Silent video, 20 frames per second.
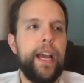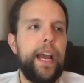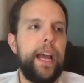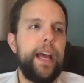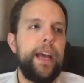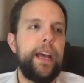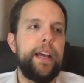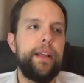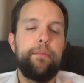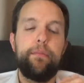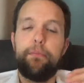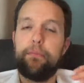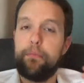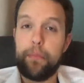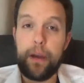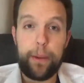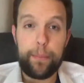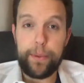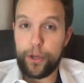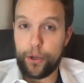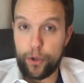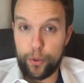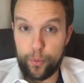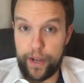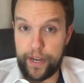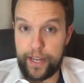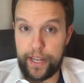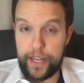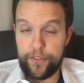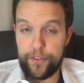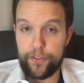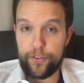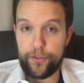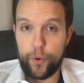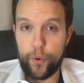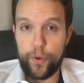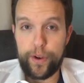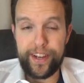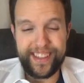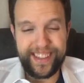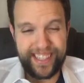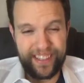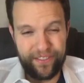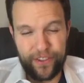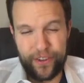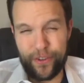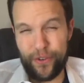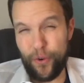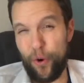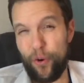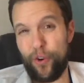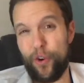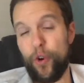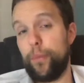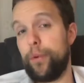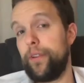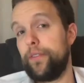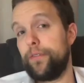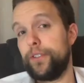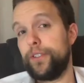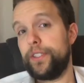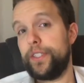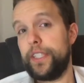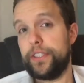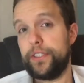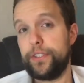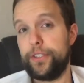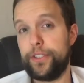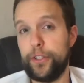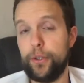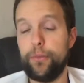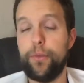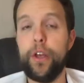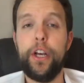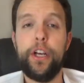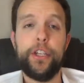And might be a good way to end the story and leave the door open for season 2.